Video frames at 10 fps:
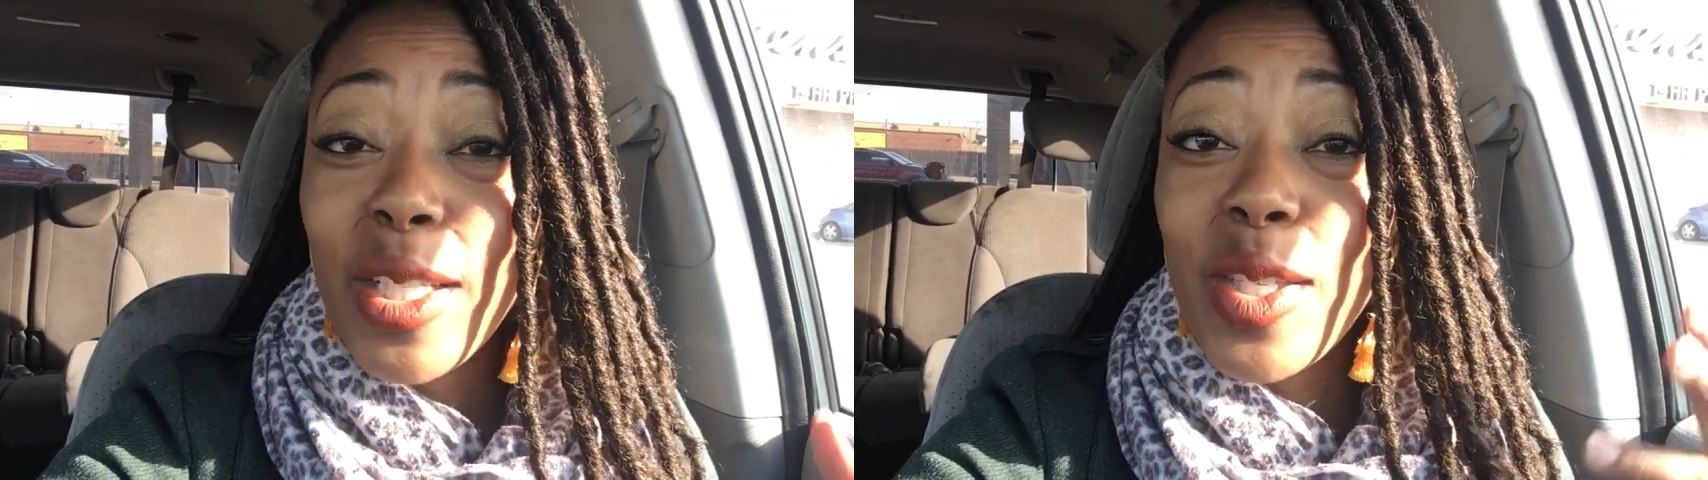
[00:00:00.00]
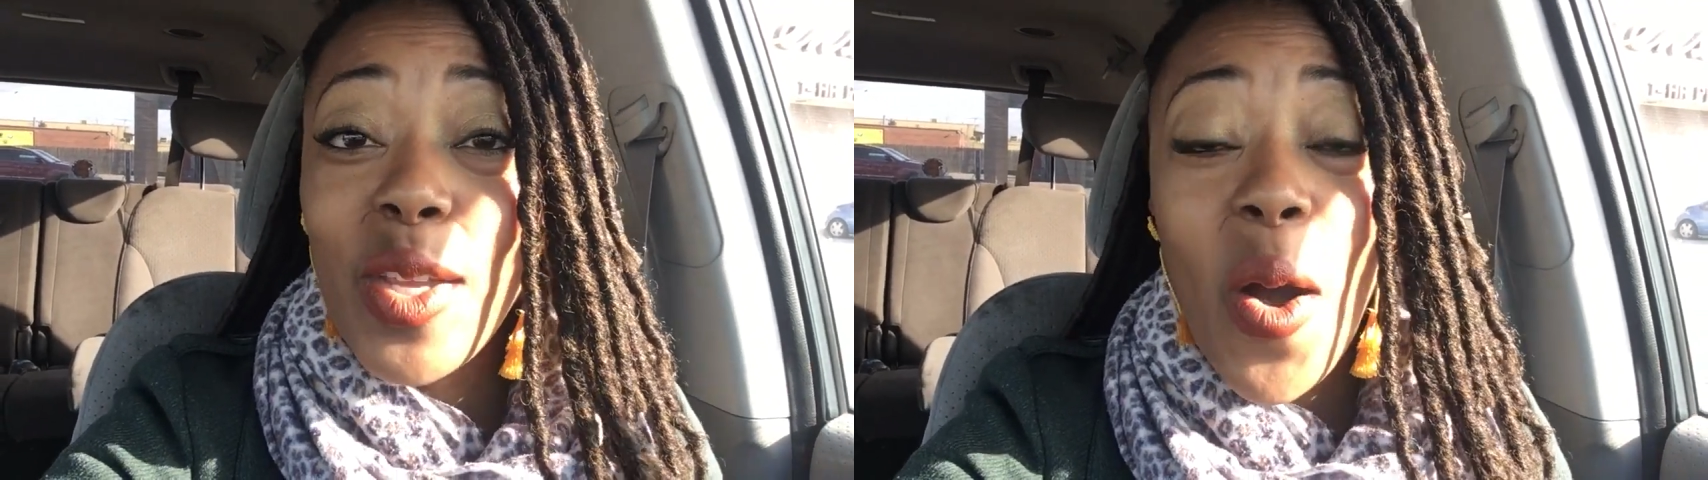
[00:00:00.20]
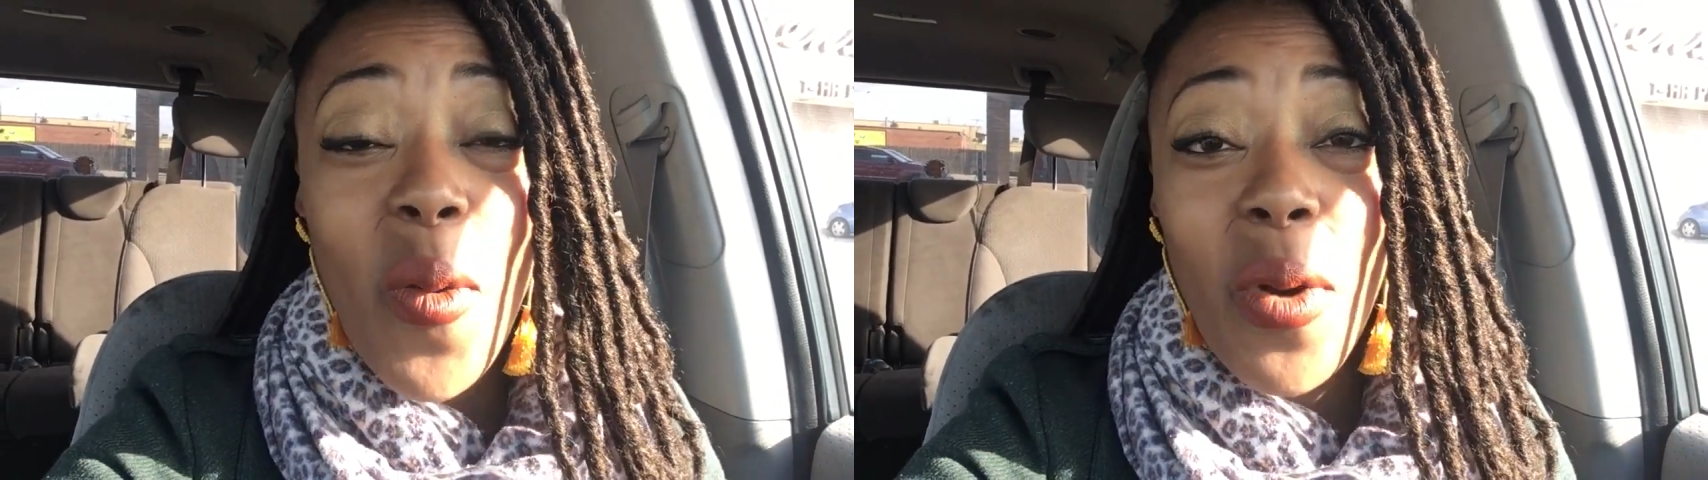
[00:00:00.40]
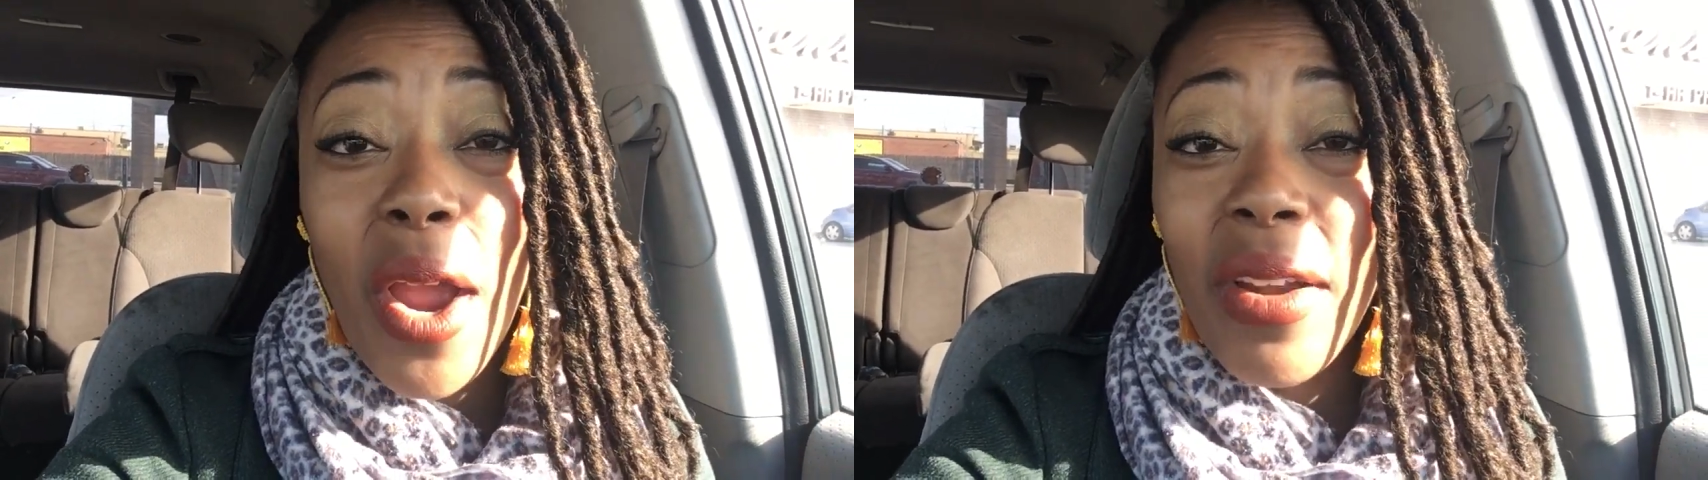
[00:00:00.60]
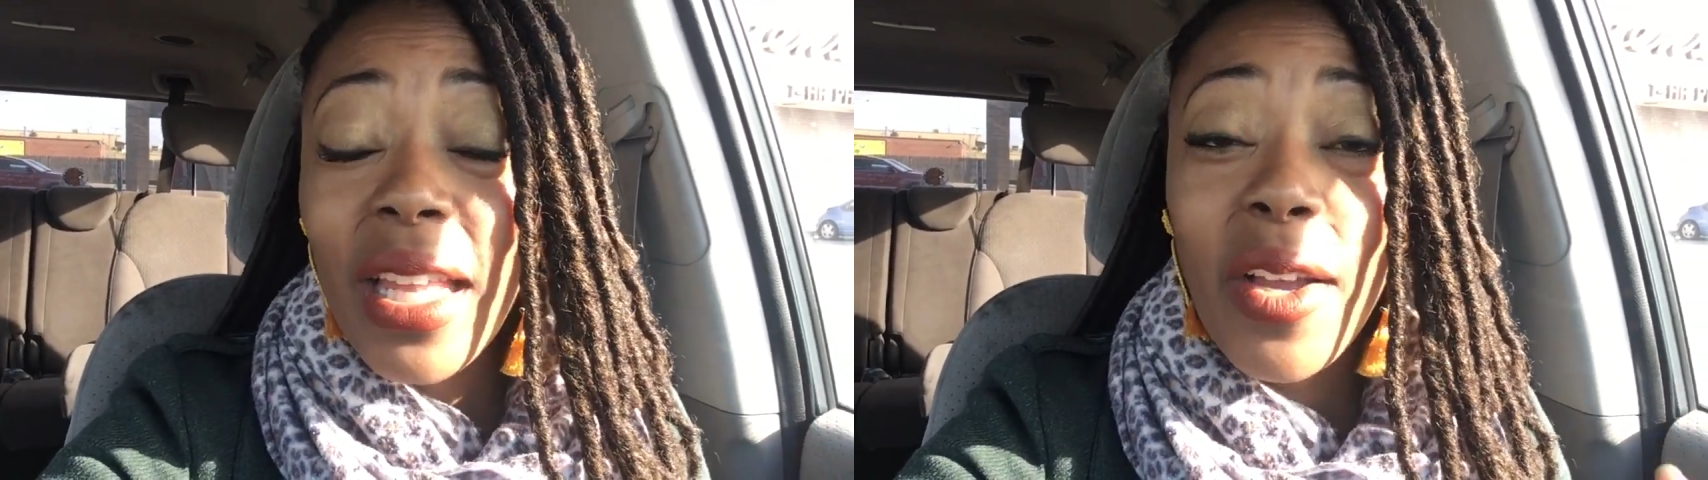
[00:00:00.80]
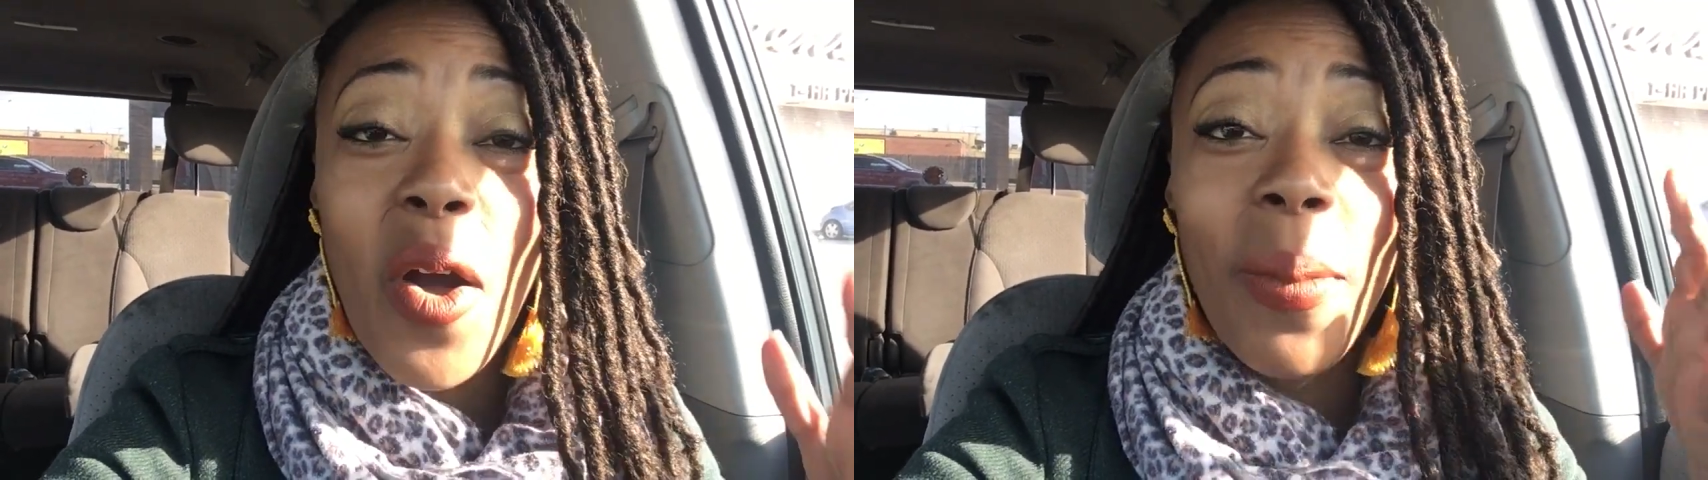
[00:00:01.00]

and so worried like,